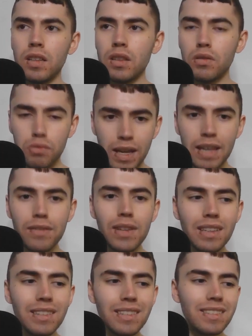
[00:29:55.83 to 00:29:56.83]
The
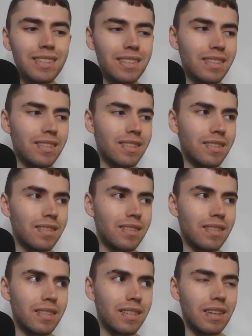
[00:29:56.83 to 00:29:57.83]
Ravens
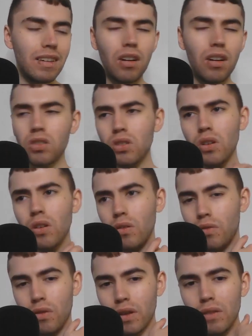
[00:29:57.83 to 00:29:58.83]
also,
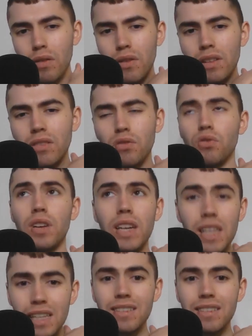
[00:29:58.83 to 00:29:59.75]
for whatever reason, really